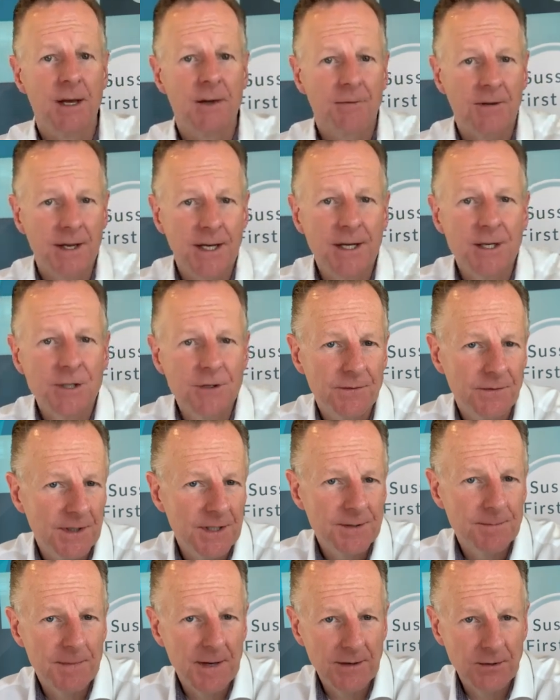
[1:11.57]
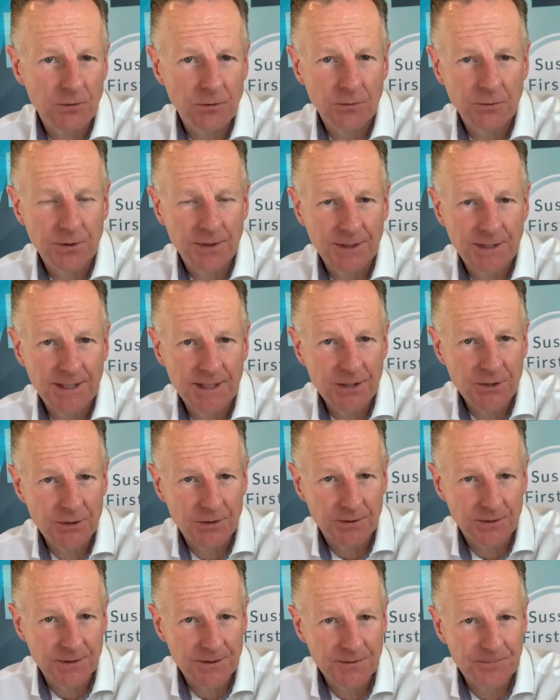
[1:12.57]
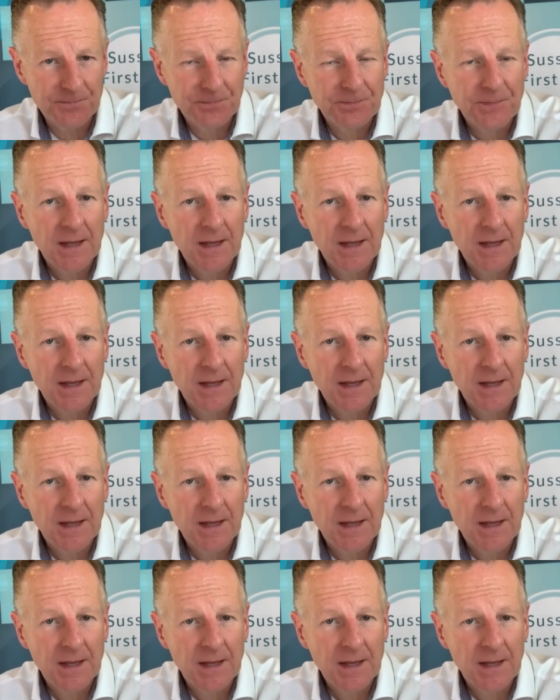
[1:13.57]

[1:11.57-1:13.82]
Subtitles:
for each of these medical conditions.